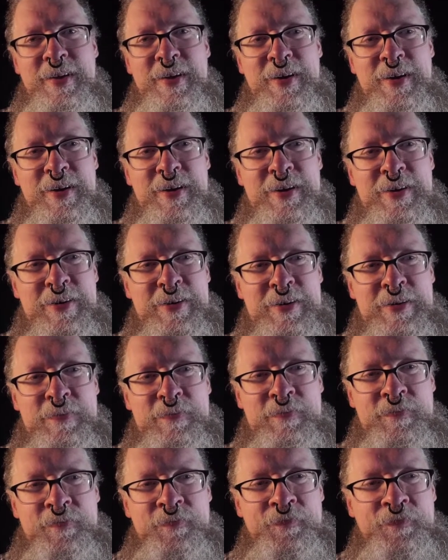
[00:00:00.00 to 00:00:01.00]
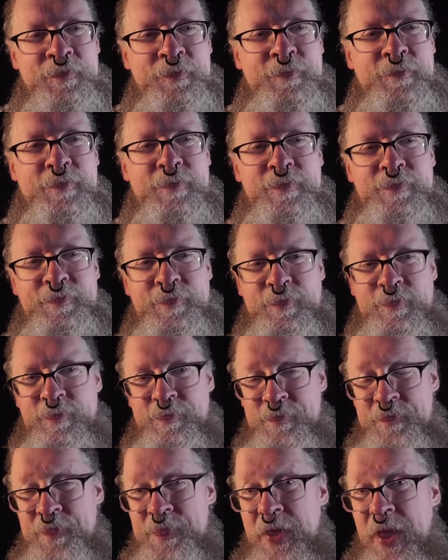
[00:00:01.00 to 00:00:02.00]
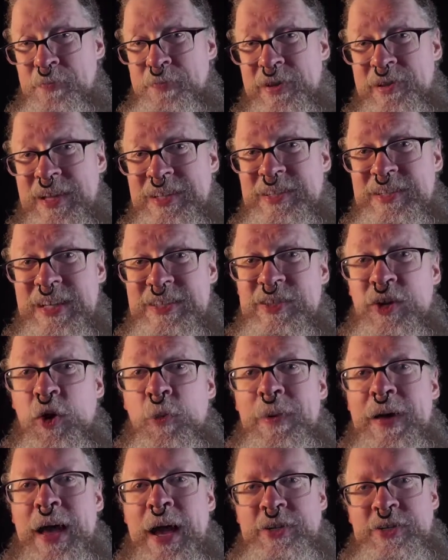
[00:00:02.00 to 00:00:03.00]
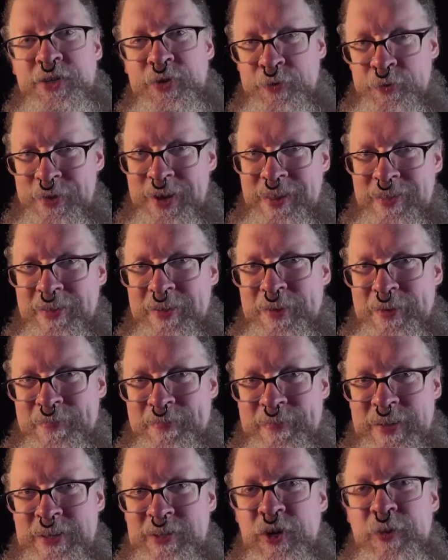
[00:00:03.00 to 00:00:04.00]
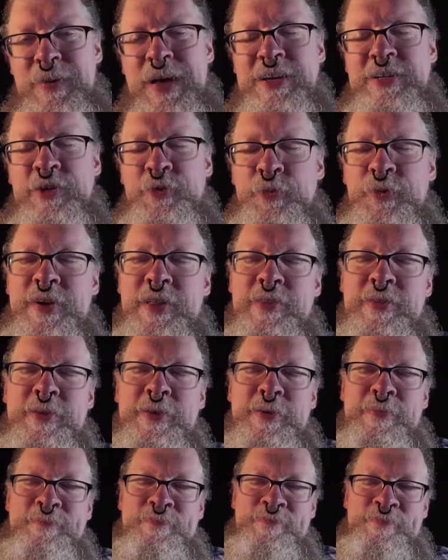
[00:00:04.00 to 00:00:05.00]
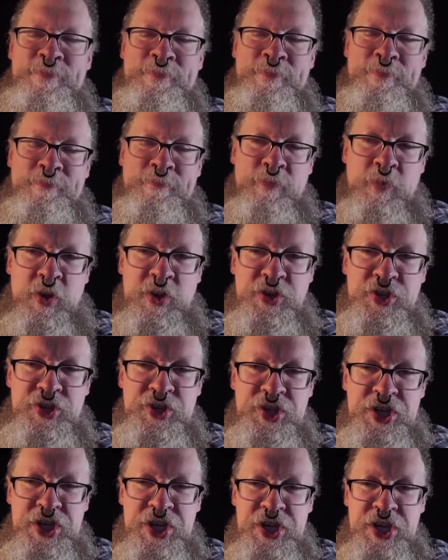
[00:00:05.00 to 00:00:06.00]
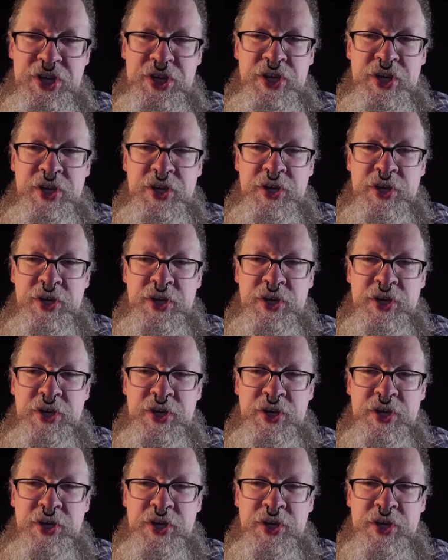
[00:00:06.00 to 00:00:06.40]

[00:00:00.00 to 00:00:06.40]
um, but let's let's go back to Retha. Let's go back to Retha. She